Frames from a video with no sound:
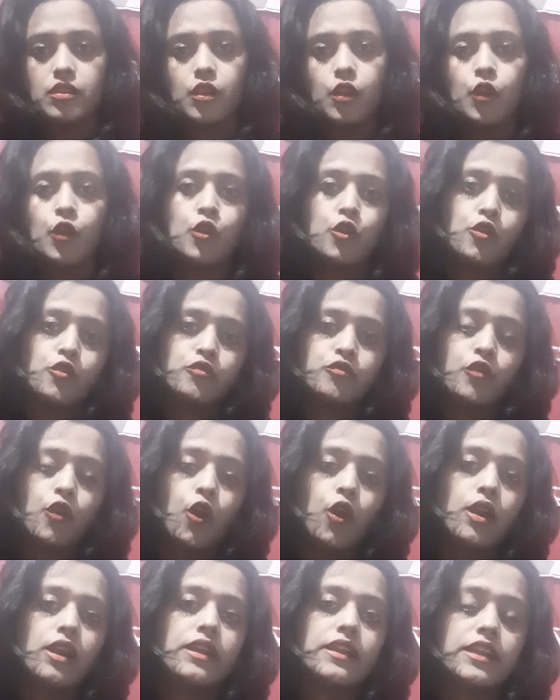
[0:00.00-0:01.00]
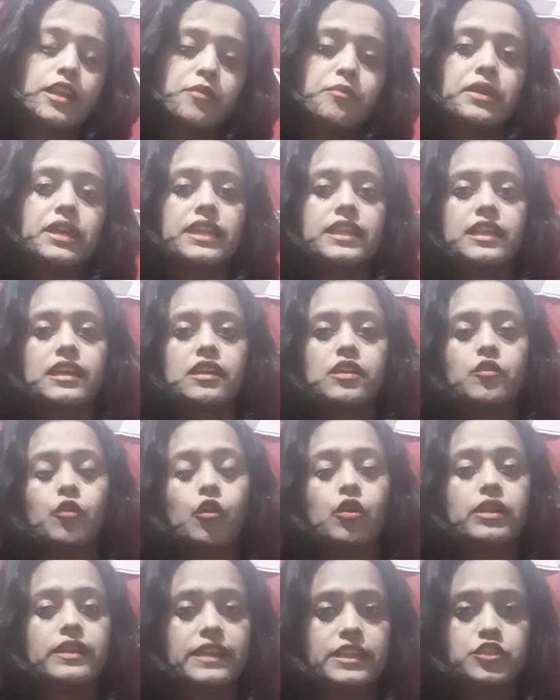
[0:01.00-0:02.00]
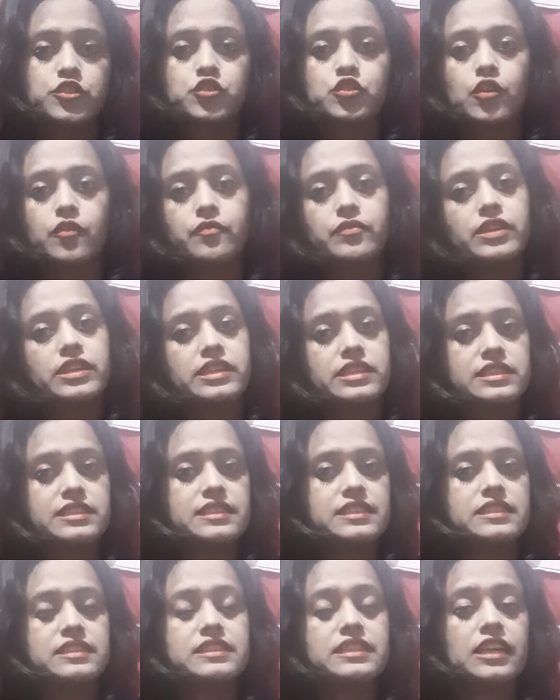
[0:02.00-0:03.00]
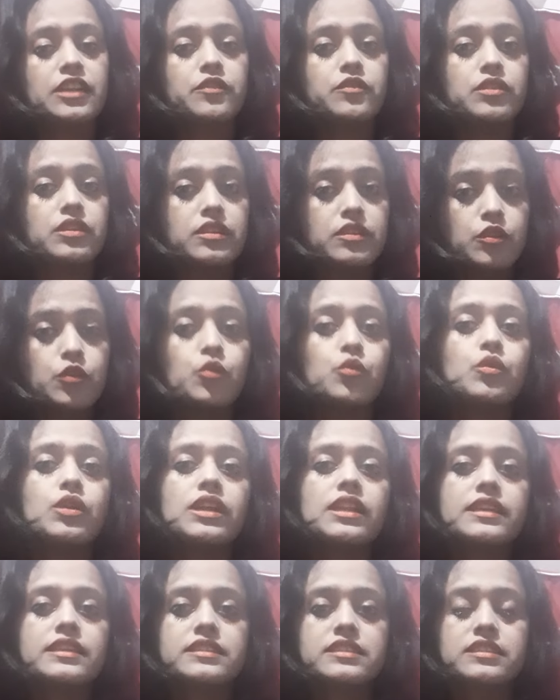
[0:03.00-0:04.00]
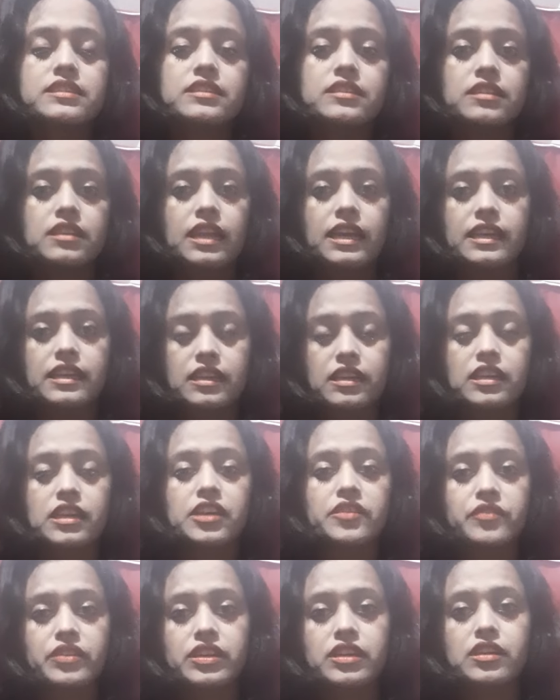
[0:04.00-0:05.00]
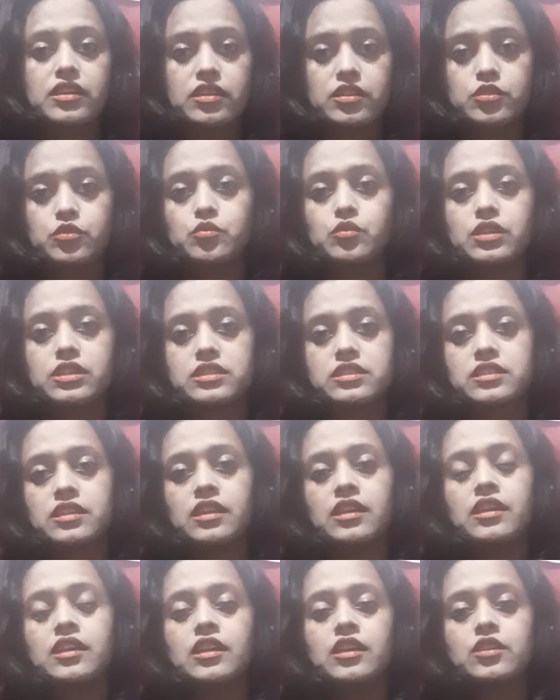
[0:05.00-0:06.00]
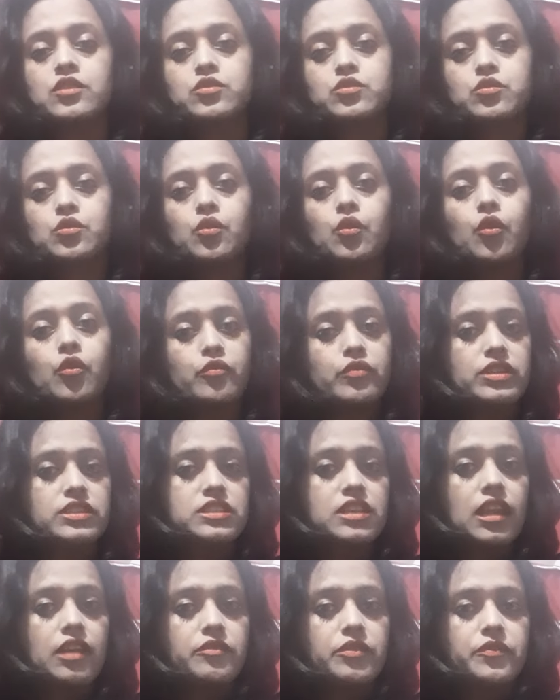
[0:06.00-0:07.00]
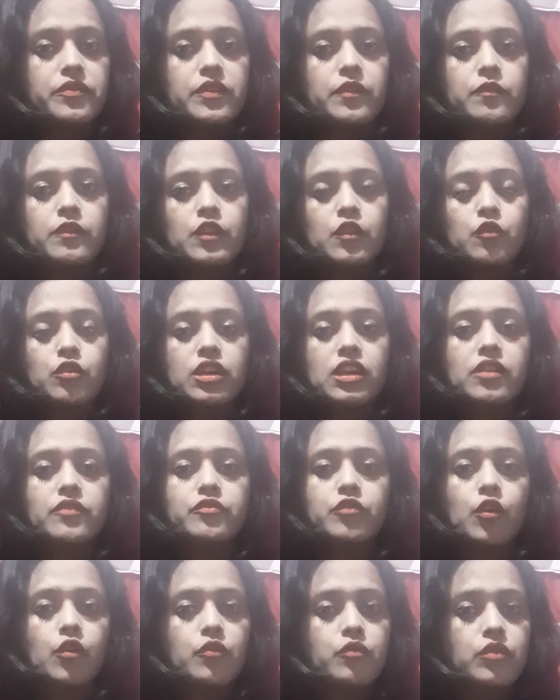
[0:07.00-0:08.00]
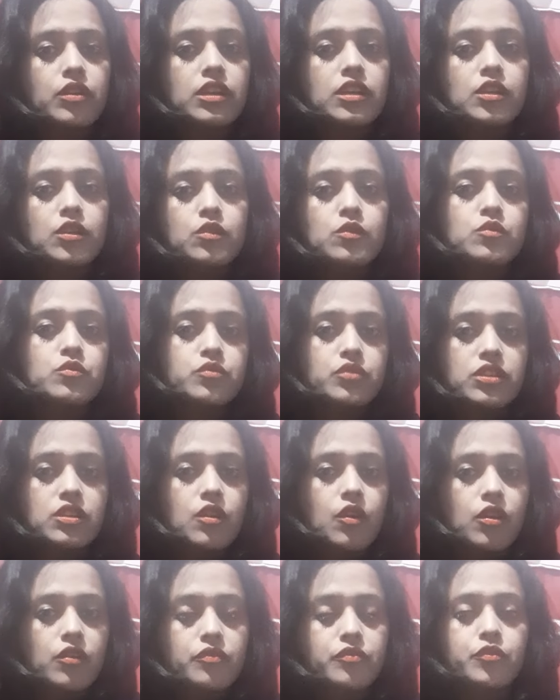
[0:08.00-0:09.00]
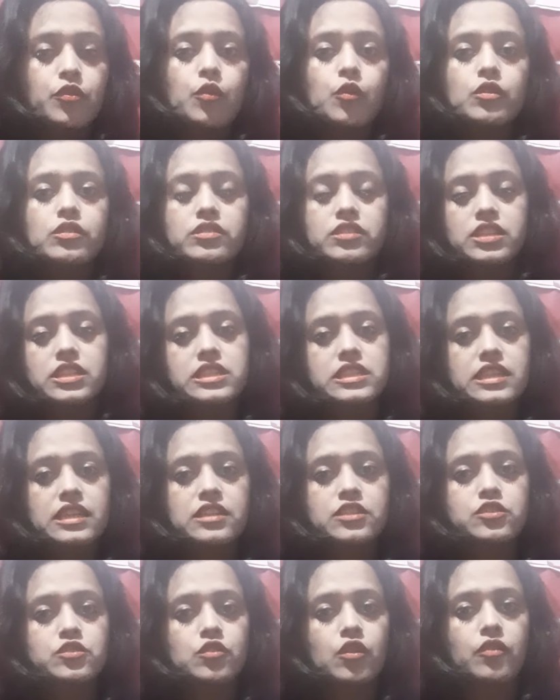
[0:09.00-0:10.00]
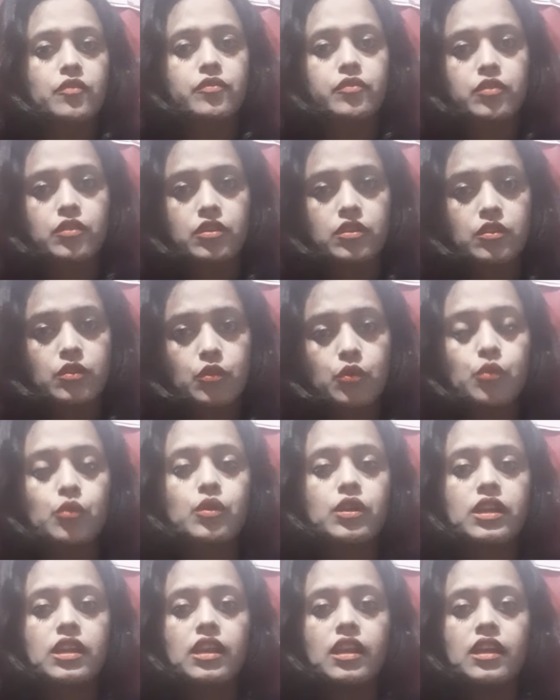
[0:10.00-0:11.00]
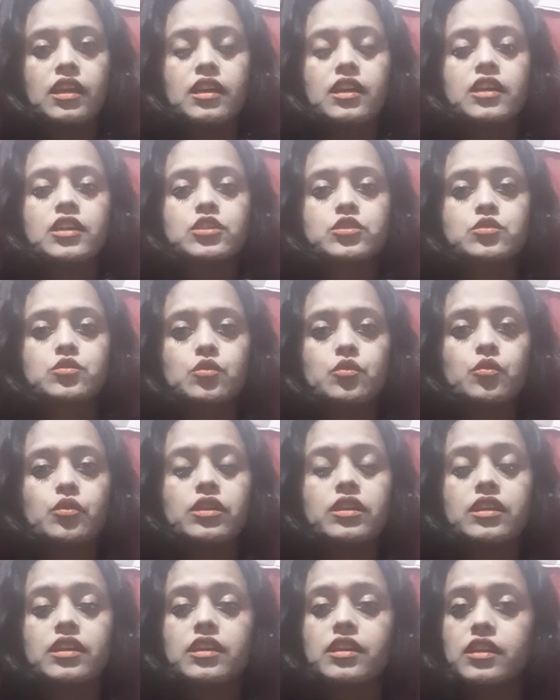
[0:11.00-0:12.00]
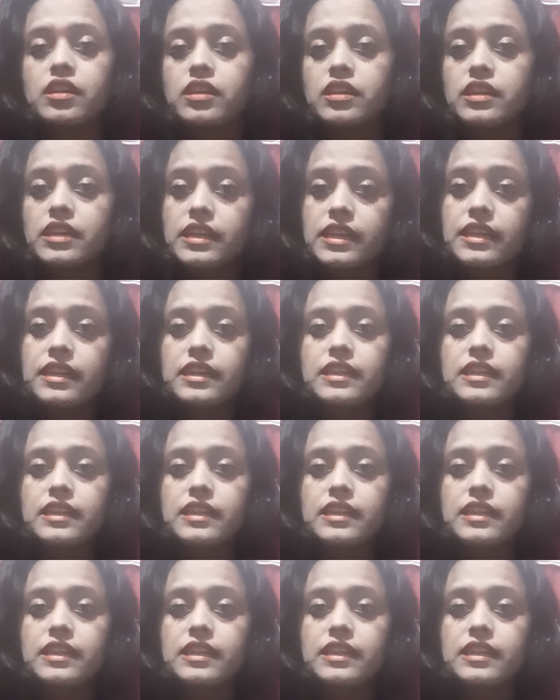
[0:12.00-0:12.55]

look for remaining or rest of the results that Google is like giving to us. So obviously we will be looking for 1 2 3 or fourth results of Google. So it